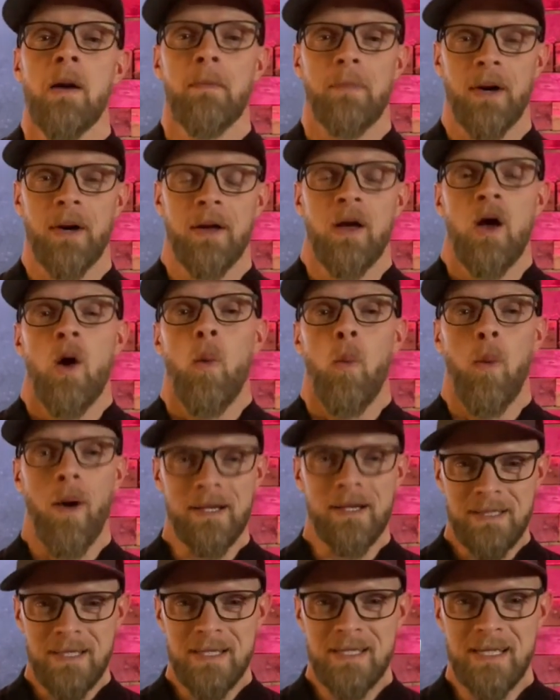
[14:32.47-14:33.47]
But
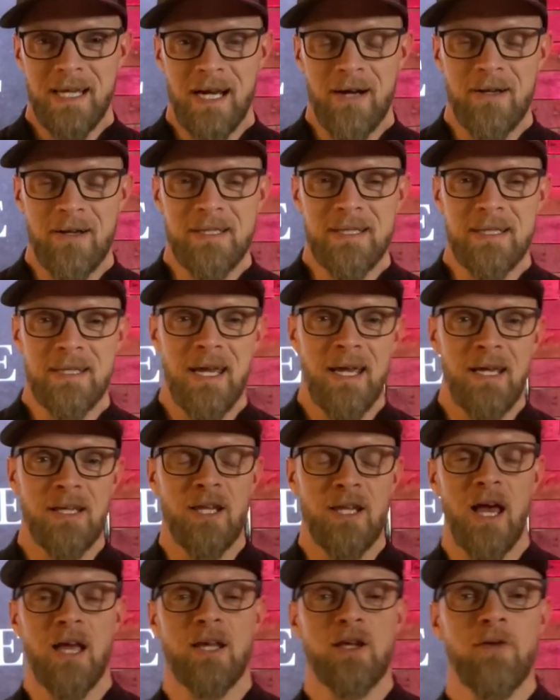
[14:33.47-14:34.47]
what's the scariest thing
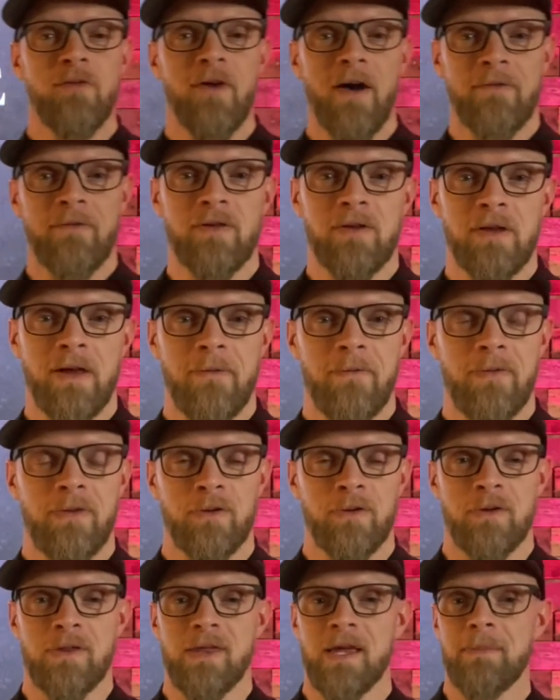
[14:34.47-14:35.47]
that you've ever lived
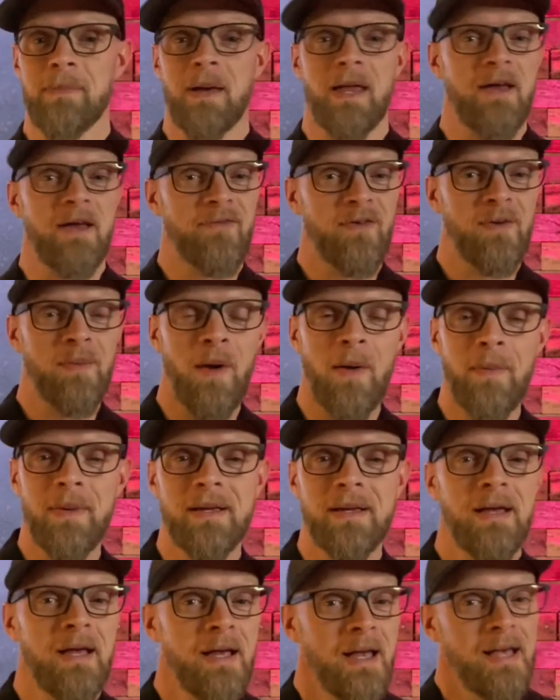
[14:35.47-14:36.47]
through? Think about it for a
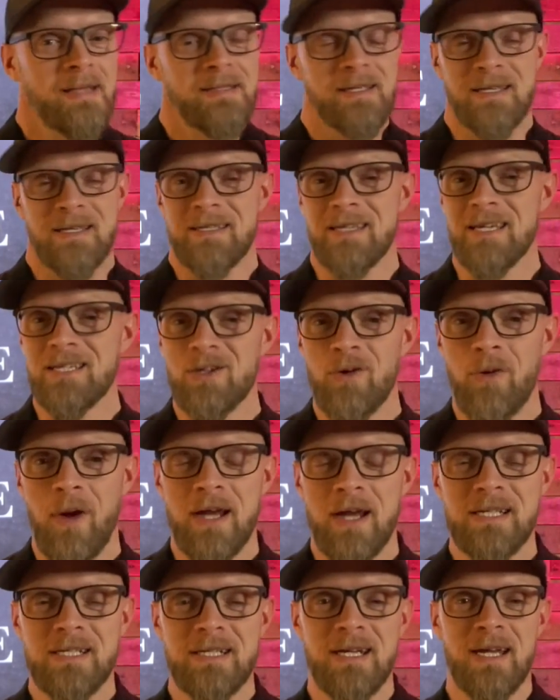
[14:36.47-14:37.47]
moment. Is it a
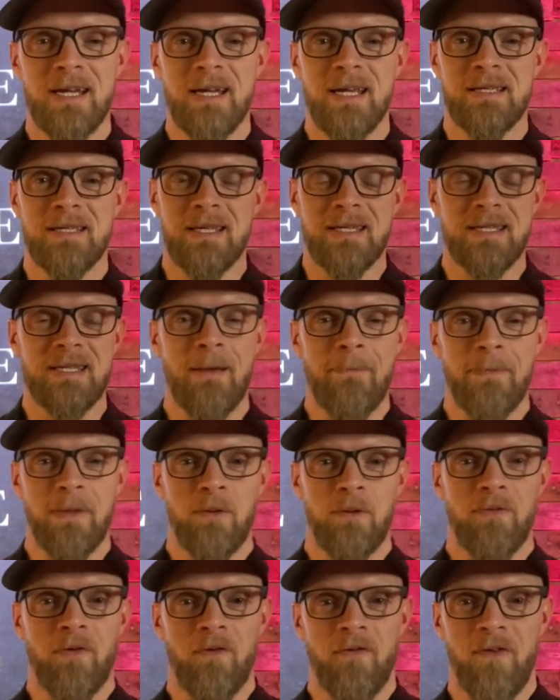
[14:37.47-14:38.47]
situation? Is it something
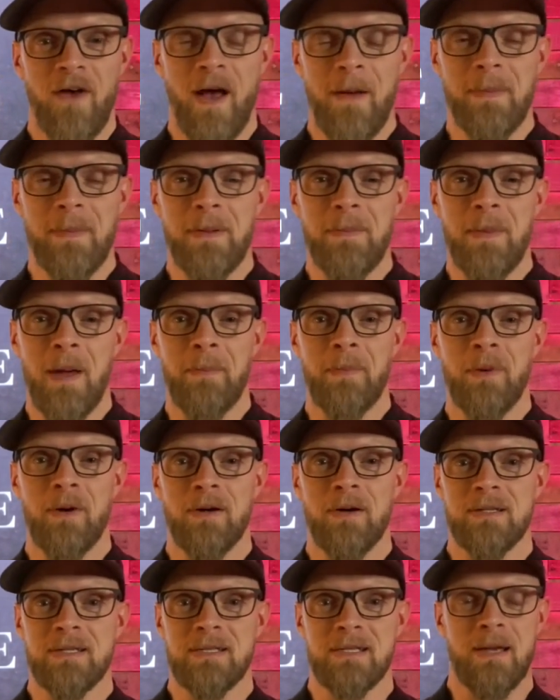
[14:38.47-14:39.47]
with a family
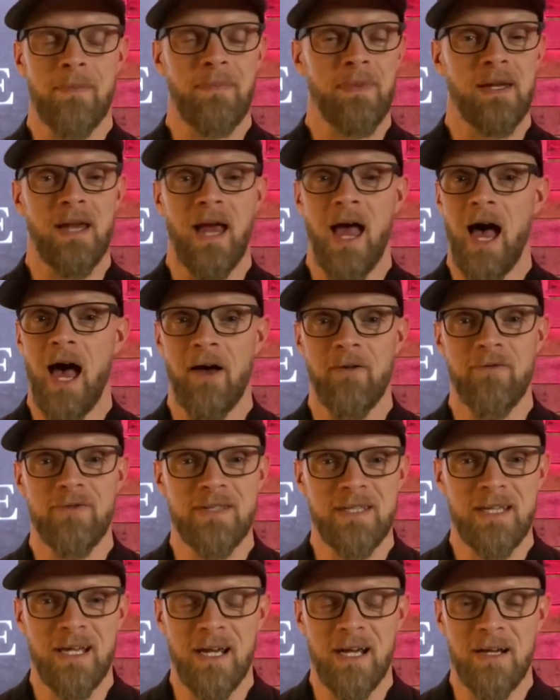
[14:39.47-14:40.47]
member? Is it something, a health
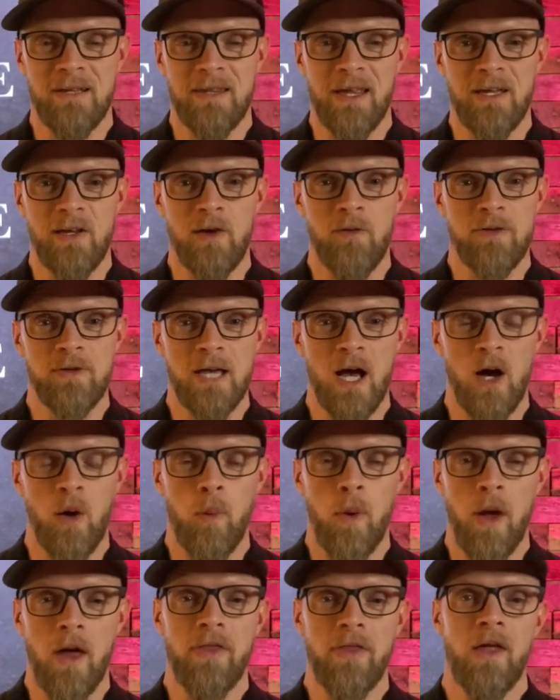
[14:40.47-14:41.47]
scare that you've dealt
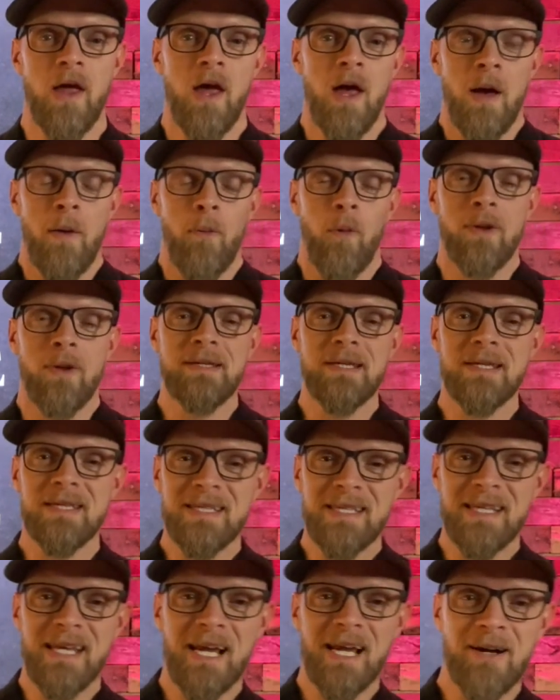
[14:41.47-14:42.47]
with? What's the
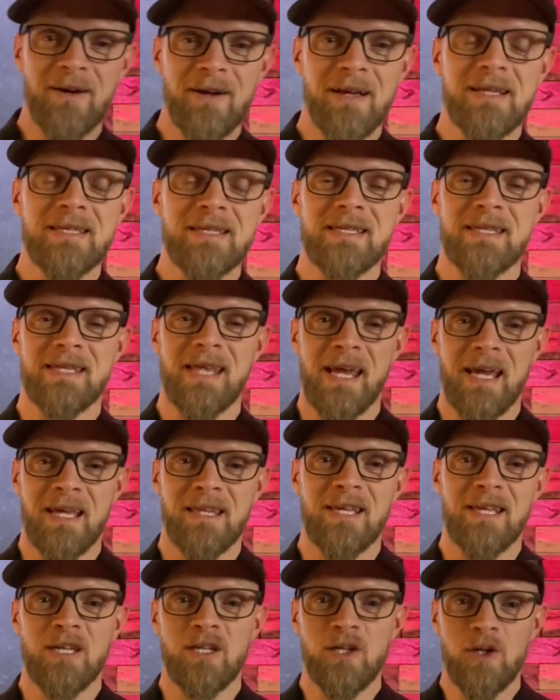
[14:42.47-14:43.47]
scariest thing
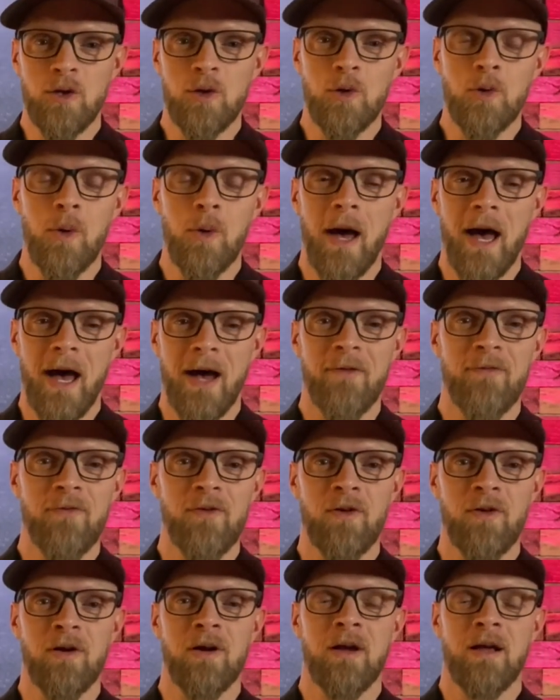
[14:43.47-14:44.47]
that you
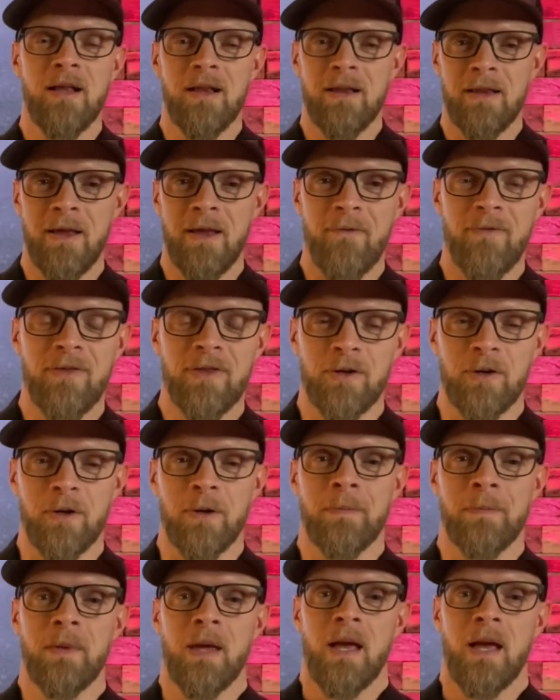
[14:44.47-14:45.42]
ever lived through?